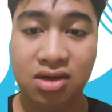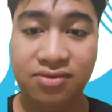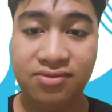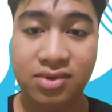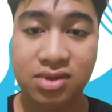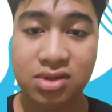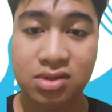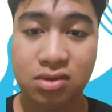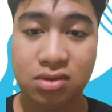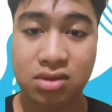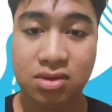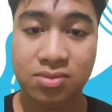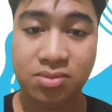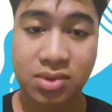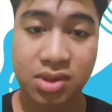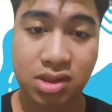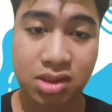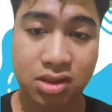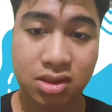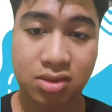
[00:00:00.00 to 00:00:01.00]
First, total
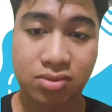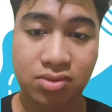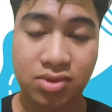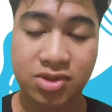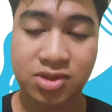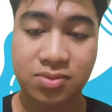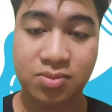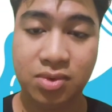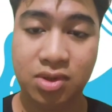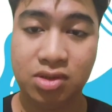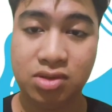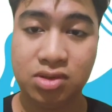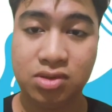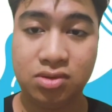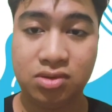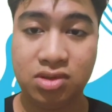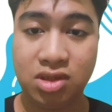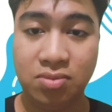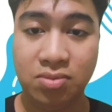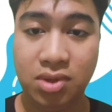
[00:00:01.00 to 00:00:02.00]
physical response
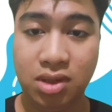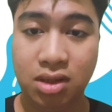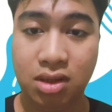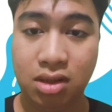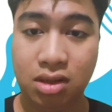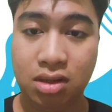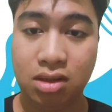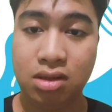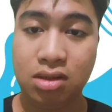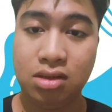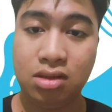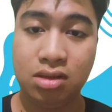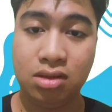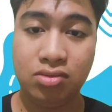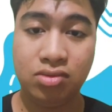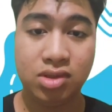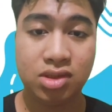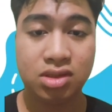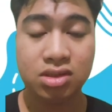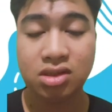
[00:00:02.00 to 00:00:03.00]
or TPR.
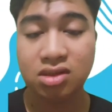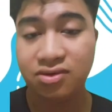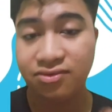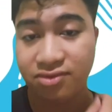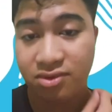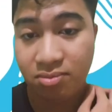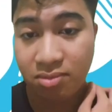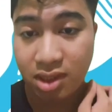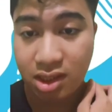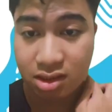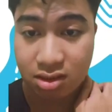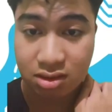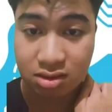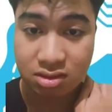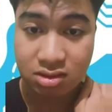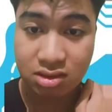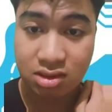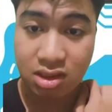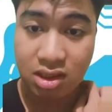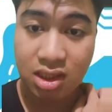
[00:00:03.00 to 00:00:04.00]
Rationale of the method.
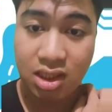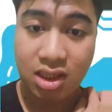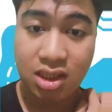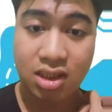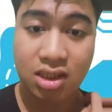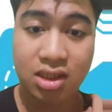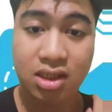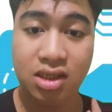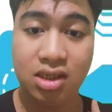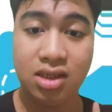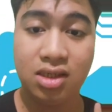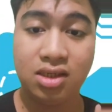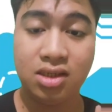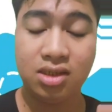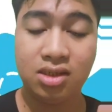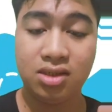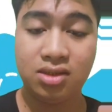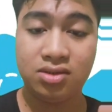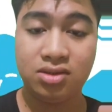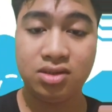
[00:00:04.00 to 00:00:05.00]

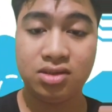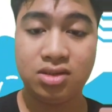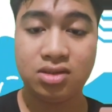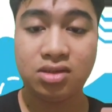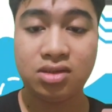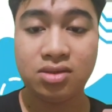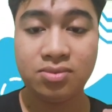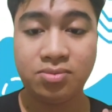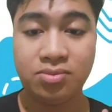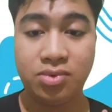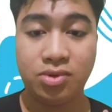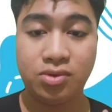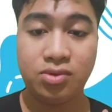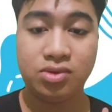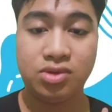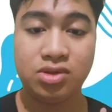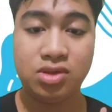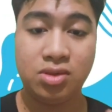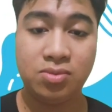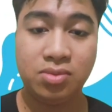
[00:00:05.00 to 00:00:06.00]
Natural
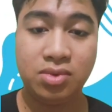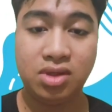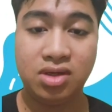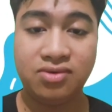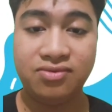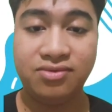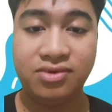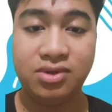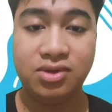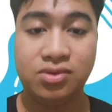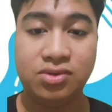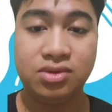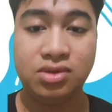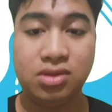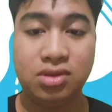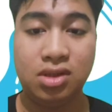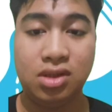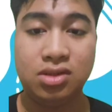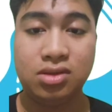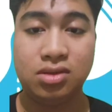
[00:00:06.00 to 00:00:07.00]
approach TPR follows
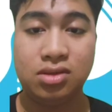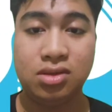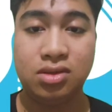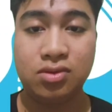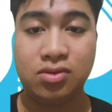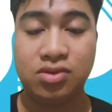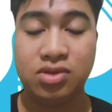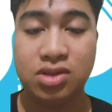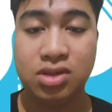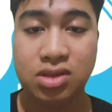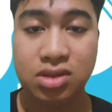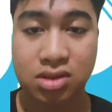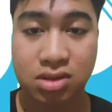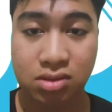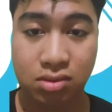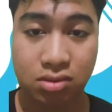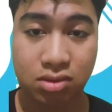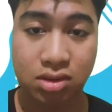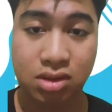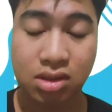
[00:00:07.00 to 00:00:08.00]
the natural acquisition
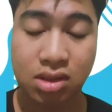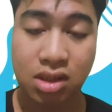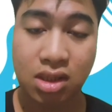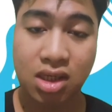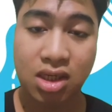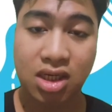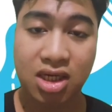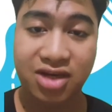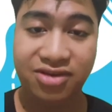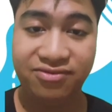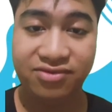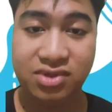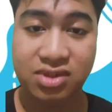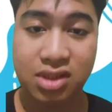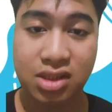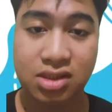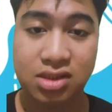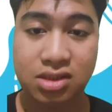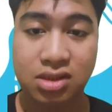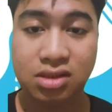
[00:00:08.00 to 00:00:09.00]
order,
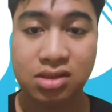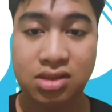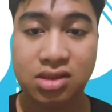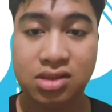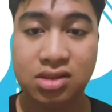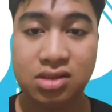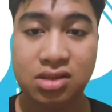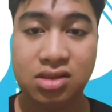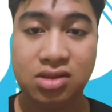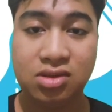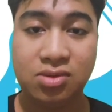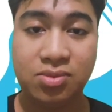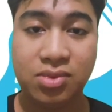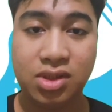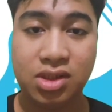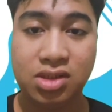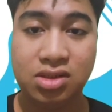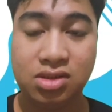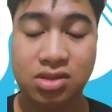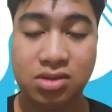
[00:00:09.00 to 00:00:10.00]
emphasizing listening
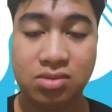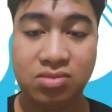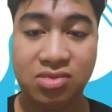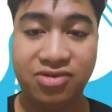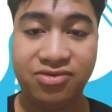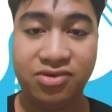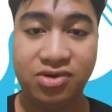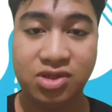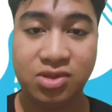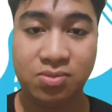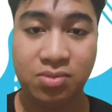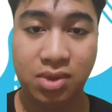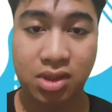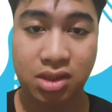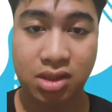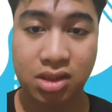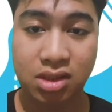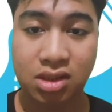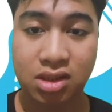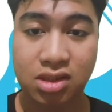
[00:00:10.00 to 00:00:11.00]
comprehension before
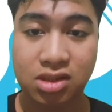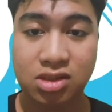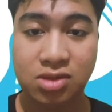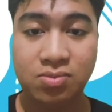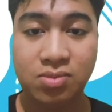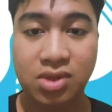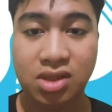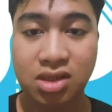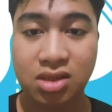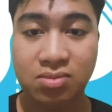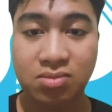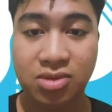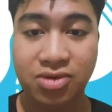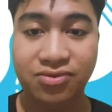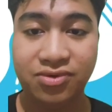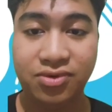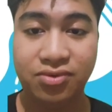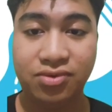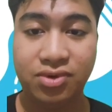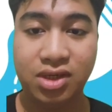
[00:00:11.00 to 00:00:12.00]
speaking and speaking
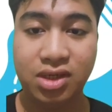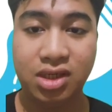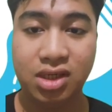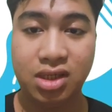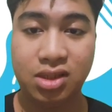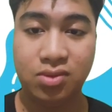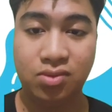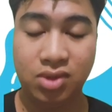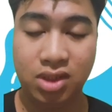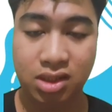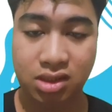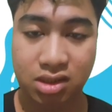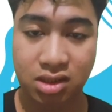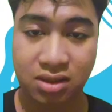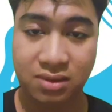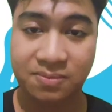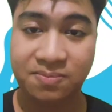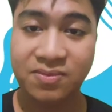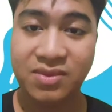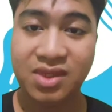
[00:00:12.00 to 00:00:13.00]
before reading and writing.